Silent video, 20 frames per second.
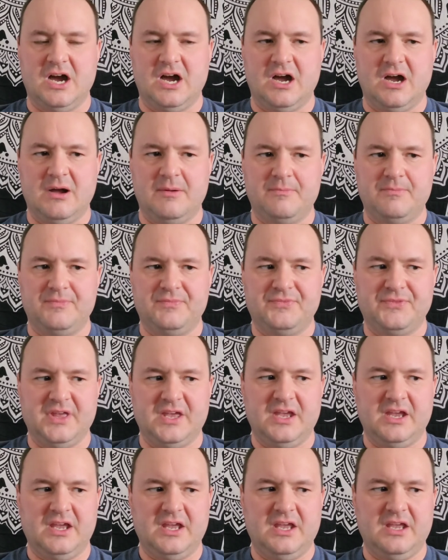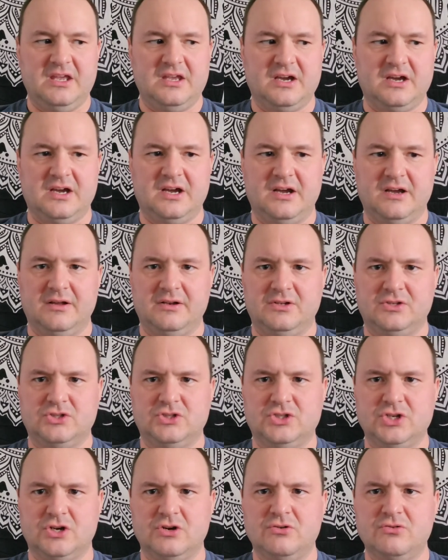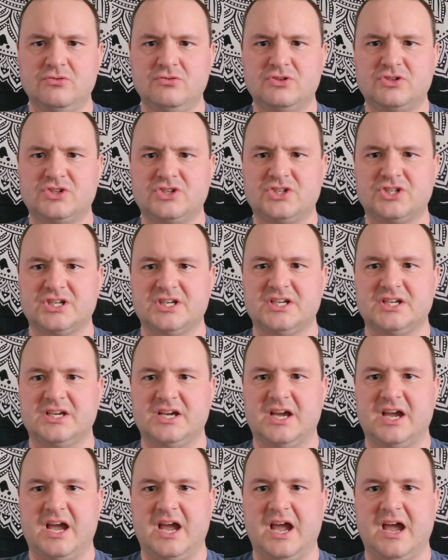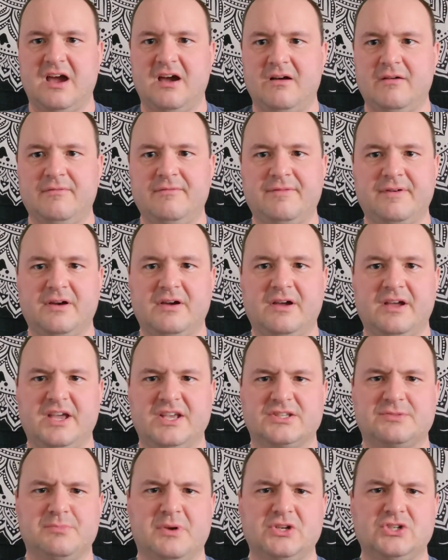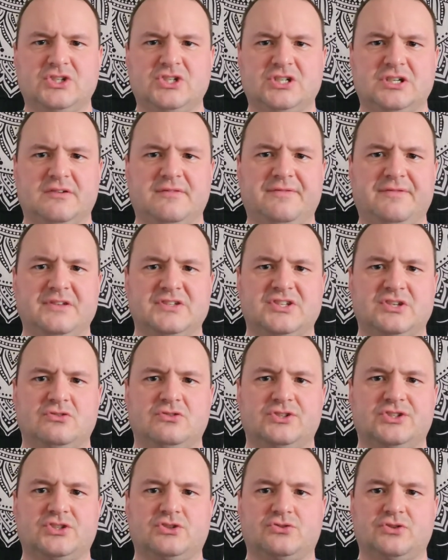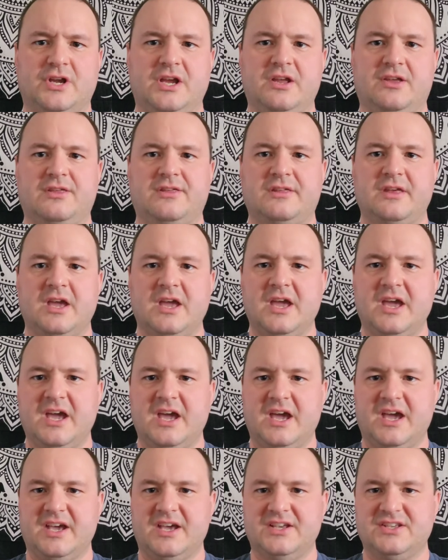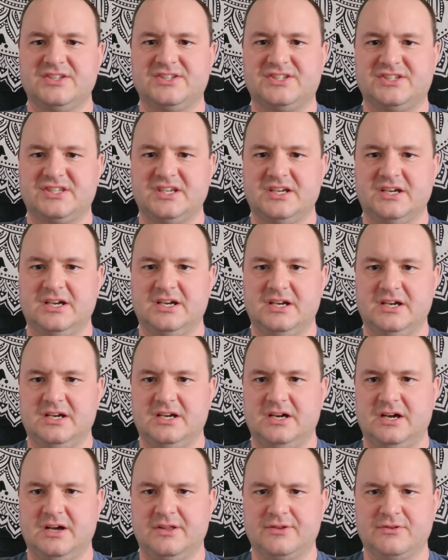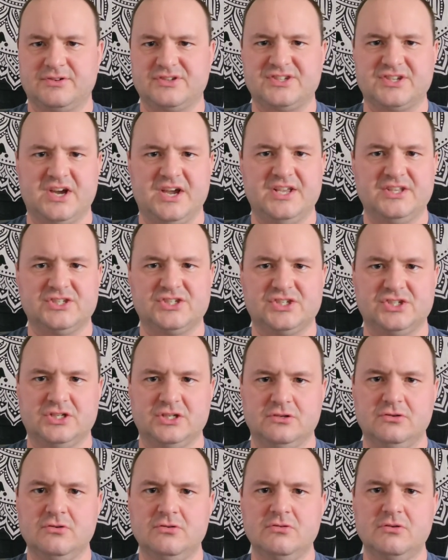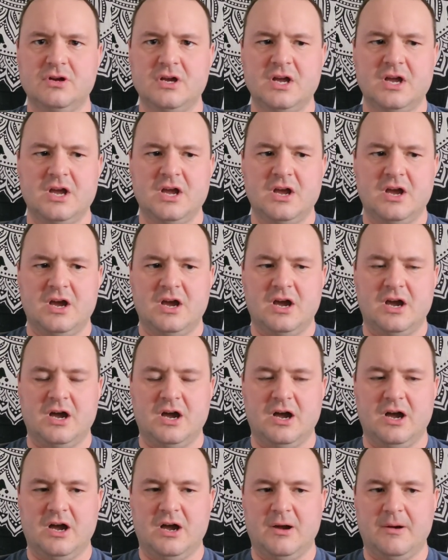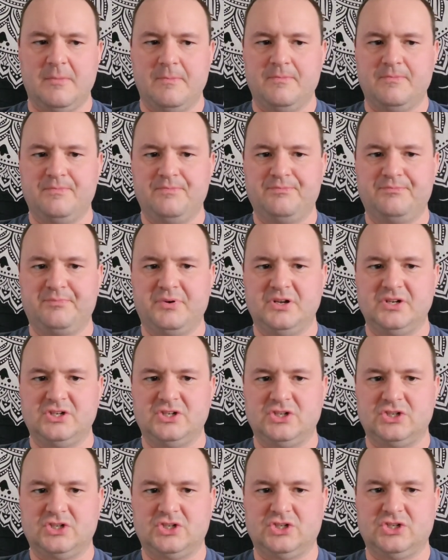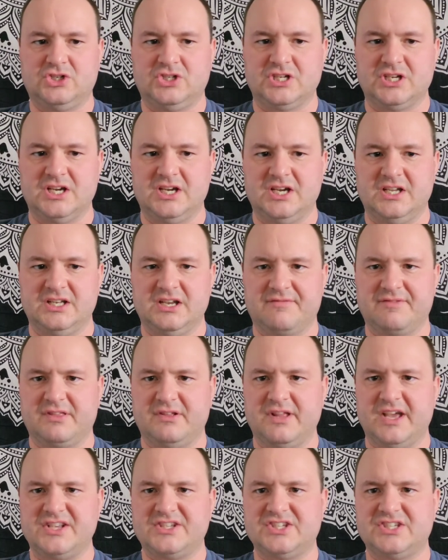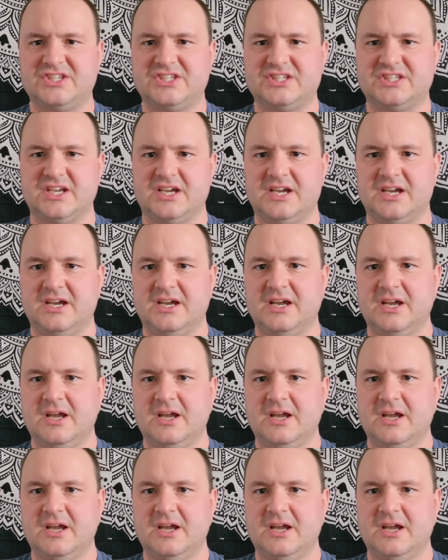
Um, they uh, don't uh, have uh, as much uh, physical strength as uh, other signs do, um, but uh, nevertheless,